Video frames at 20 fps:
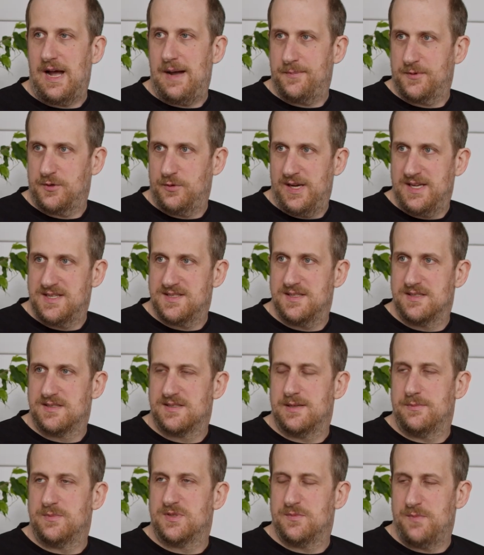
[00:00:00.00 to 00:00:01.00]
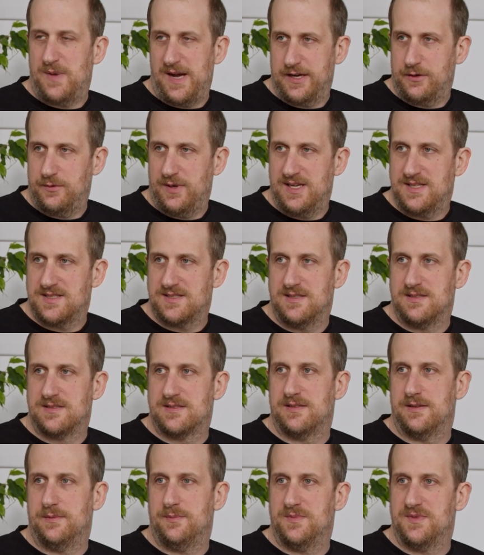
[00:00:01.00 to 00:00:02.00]
upgrade systems, migrate
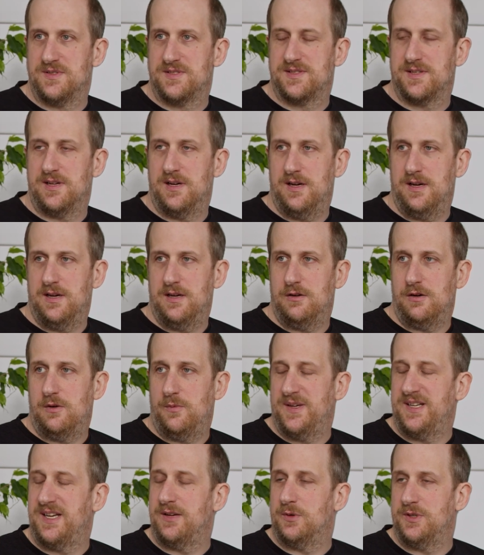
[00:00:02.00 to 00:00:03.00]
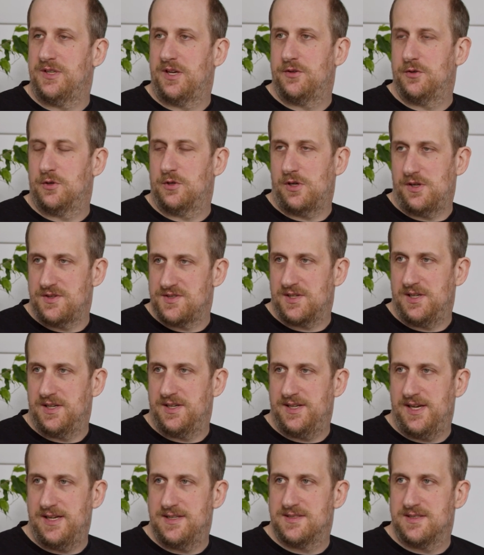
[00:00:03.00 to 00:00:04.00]
systems, or when they wanted to
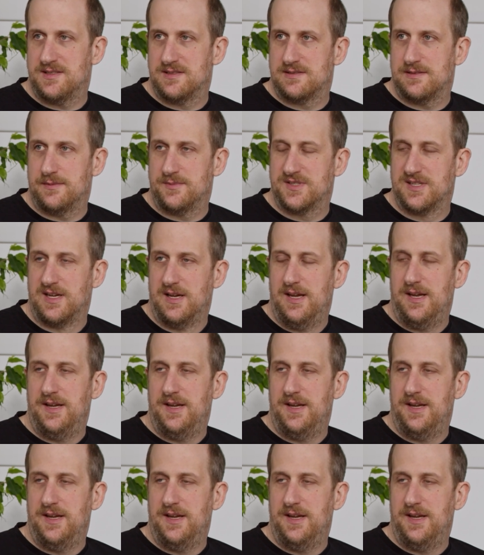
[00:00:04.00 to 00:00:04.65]
consolidate systems,